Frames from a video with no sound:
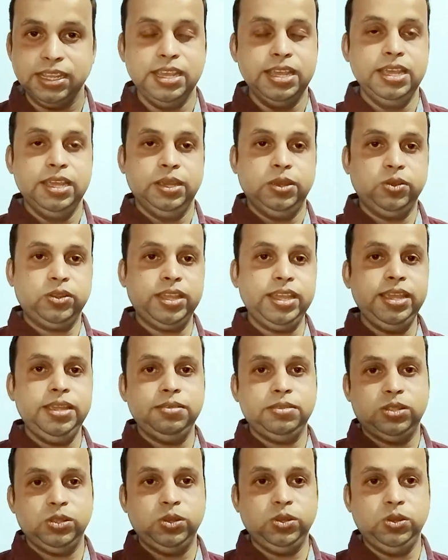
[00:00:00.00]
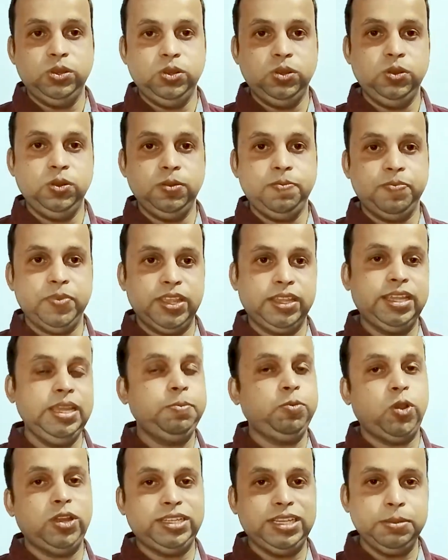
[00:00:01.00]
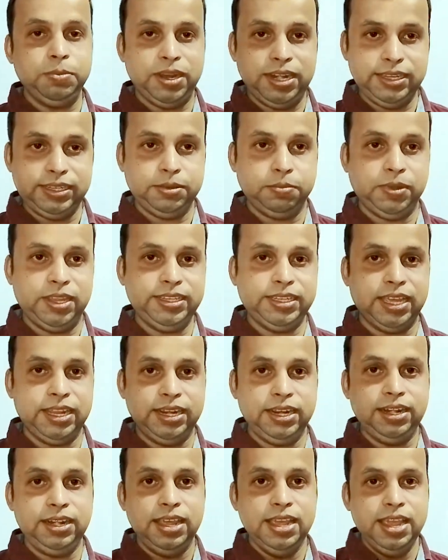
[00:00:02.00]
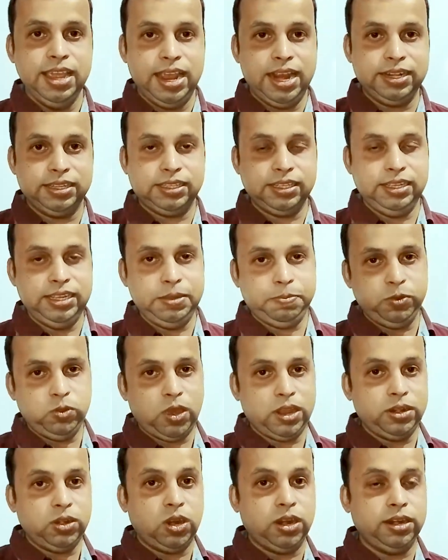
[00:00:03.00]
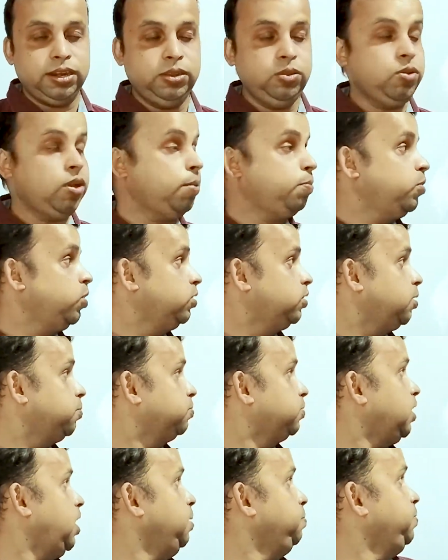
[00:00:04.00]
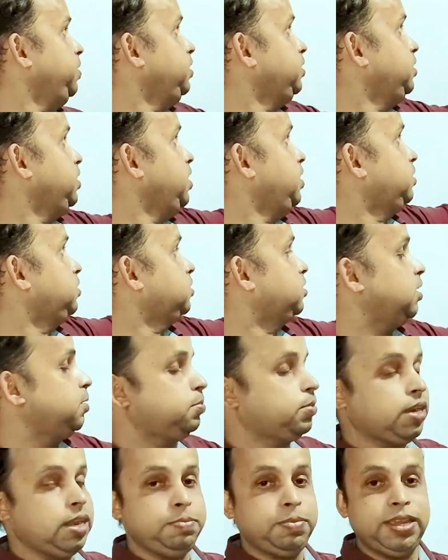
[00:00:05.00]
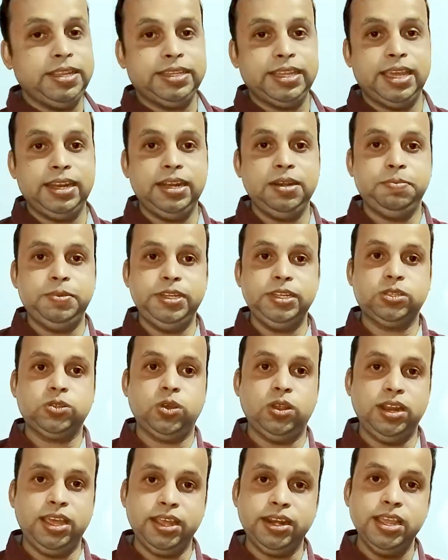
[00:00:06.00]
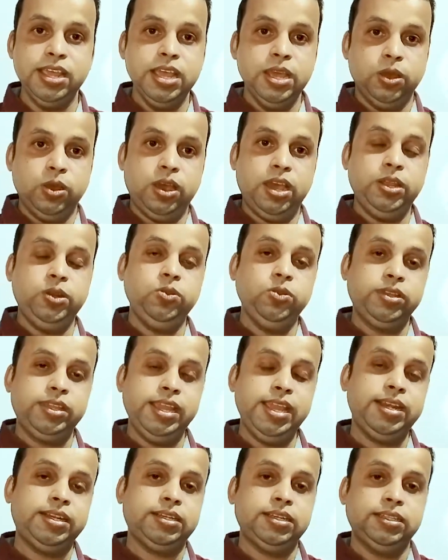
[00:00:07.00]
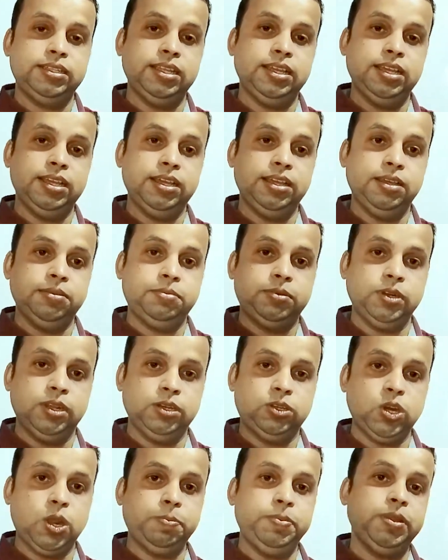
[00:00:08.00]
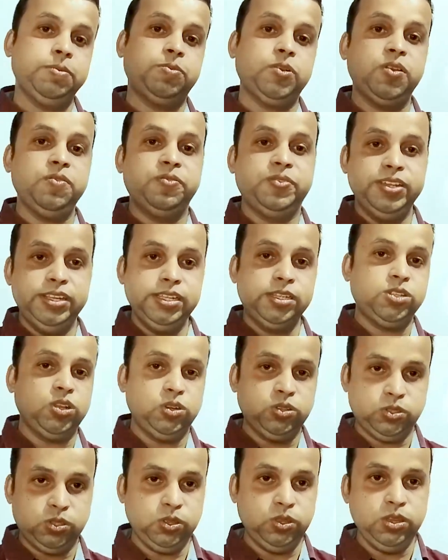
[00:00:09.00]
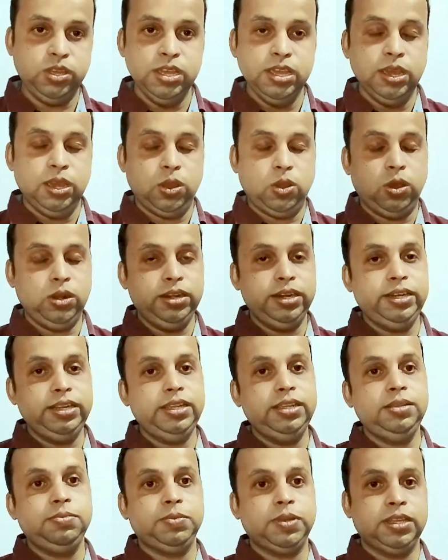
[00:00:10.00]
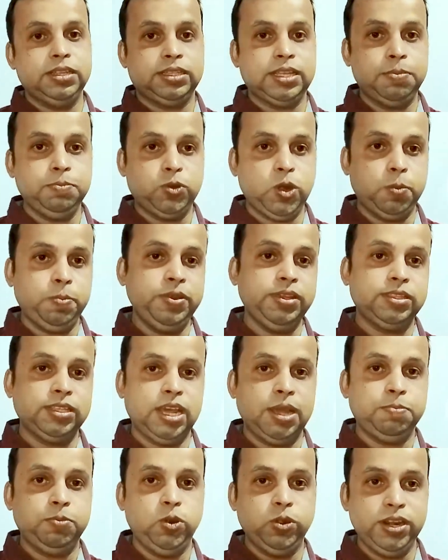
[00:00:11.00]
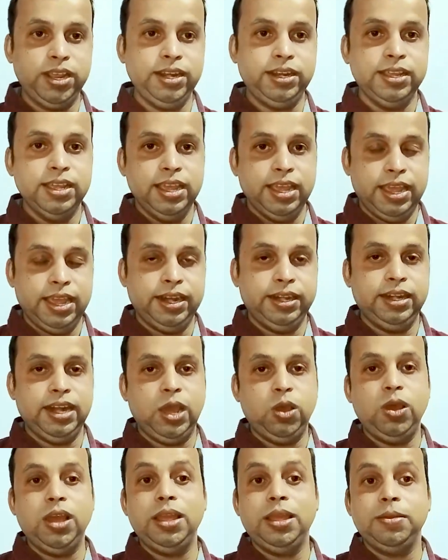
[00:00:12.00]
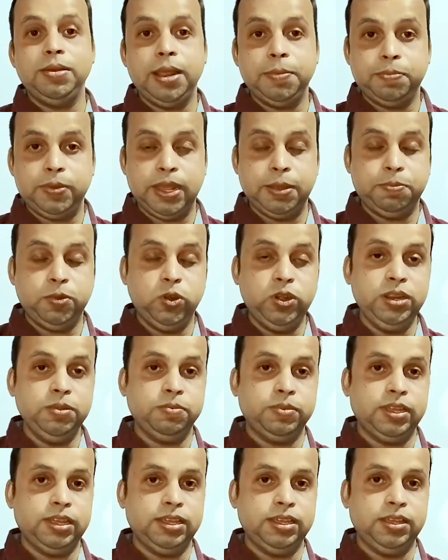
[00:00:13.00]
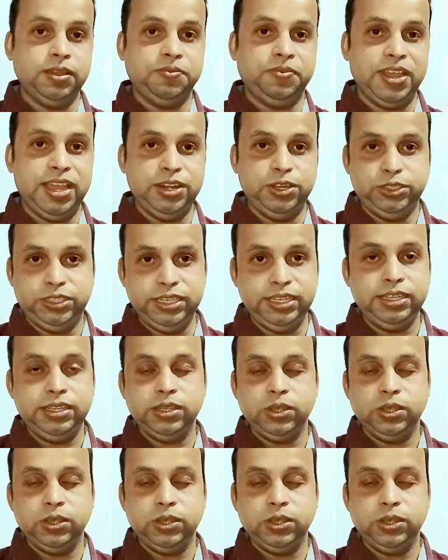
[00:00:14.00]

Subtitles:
Okay, so keep watching my channel, and if you have not subscribed it yet, subscribe my channel physicsscholar, where you get the topic from physics also. Already some topics are uploaded, and now I am uploading biology.